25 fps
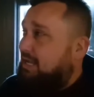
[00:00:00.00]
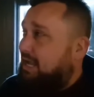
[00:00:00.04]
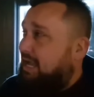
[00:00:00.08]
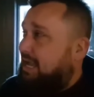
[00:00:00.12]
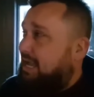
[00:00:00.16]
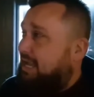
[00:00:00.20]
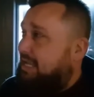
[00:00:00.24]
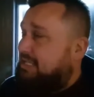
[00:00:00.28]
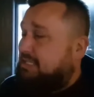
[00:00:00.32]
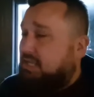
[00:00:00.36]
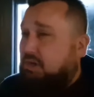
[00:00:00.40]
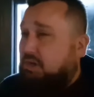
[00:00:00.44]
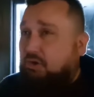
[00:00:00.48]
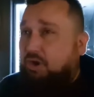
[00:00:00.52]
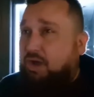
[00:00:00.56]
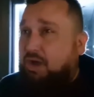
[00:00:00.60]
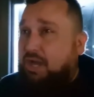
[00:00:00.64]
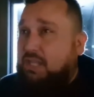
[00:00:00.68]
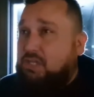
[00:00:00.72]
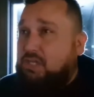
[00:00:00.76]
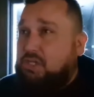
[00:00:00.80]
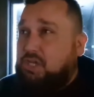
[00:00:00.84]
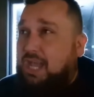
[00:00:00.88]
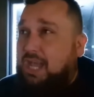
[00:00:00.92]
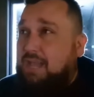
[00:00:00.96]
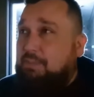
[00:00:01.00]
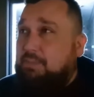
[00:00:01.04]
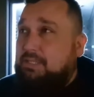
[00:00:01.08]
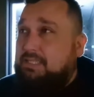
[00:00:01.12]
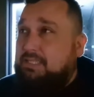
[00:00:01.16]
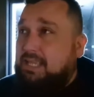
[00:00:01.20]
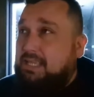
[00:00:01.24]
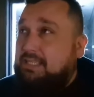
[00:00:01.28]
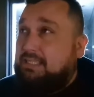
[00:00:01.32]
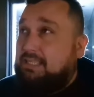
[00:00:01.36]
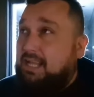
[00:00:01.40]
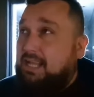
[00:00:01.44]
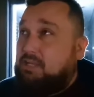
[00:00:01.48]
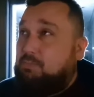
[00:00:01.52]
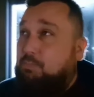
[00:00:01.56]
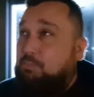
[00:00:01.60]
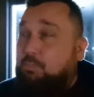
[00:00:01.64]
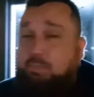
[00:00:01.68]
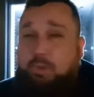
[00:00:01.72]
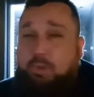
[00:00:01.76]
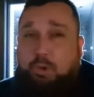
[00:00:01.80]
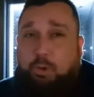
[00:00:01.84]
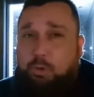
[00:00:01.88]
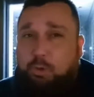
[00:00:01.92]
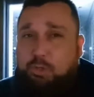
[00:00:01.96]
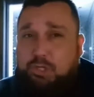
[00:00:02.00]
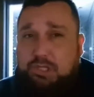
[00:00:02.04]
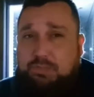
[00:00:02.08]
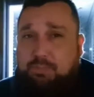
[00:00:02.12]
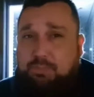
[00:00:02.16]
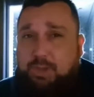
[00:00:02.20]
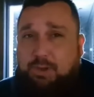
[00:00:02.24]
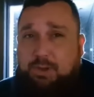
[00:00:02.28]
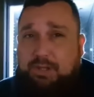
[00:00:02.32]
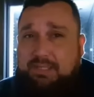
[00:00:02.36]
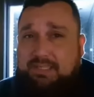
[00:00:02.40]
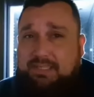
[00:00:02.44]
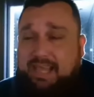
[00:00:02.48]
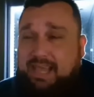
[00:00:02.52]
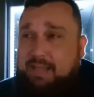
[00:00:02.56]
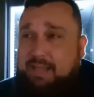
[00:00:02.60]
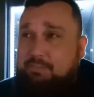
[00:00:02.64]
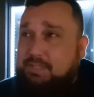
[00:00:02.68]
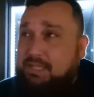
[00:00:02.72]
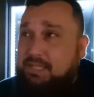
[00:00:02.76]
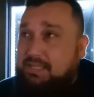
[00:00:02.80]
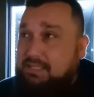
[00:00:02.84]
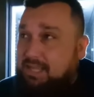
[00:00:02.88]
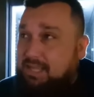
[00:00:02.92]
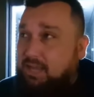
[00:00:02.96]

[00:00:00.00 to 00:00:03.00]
It's a crying shame to see such gorgeous building set empty.